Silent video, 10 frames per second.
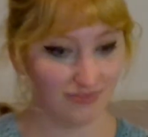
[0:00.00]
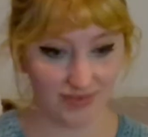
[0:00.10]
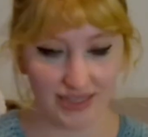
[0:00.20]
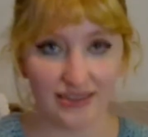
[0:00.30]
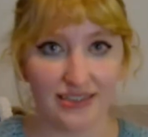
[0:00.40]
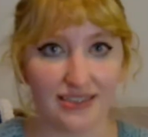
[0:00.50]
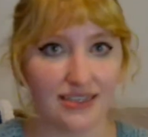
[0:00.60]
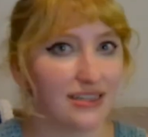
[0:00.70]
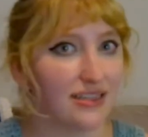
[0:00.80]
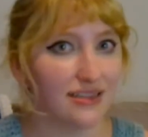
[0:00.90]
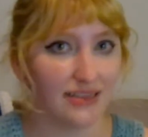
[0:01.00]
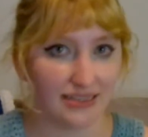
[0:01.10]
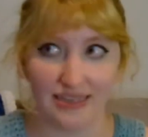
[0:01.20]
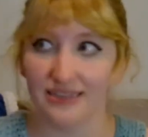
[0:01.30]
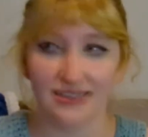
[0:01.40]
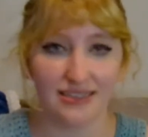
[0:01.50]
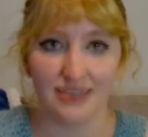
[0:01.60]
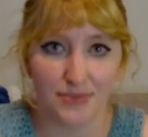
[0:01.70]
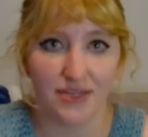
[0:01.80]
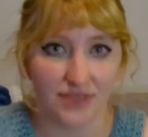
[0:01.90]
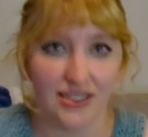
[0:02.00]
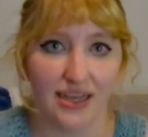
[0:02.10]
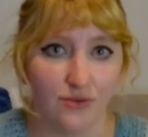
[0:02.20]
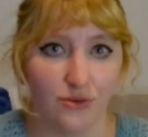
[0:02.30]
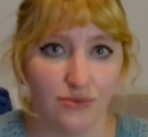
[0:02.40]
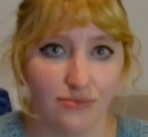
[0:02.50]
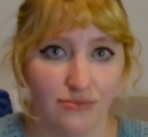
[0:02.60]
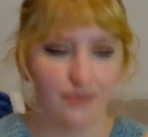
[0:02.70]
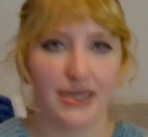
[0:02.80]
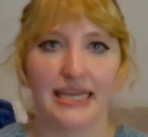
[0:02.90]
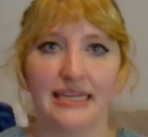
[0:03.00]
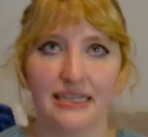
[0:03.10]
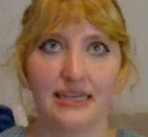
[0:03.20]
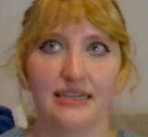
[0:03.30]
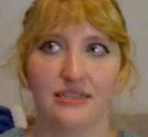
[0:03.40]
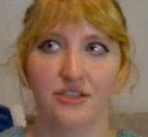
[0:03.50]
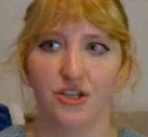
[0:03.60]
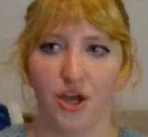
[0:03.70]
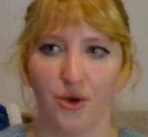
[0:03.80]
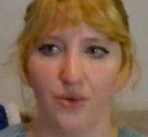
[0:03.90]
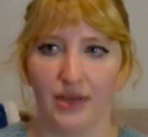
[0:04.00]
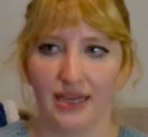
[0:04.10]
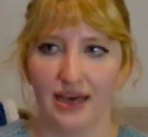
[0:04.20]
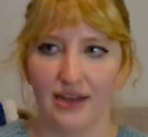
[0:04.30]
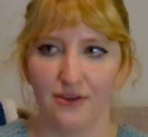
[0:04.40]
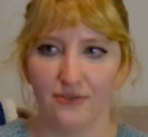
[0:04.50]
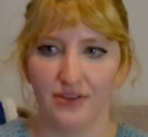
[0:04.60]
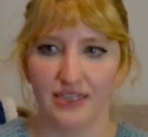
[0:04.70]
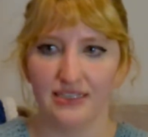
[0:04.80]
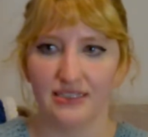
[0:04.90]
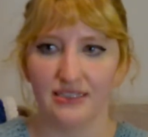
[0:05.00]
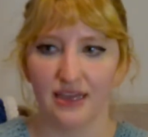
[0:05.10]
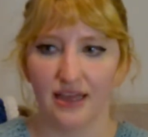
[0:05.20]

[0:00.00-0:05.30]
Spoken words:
Gillies is a bit of a devil. But in the end, you know, it's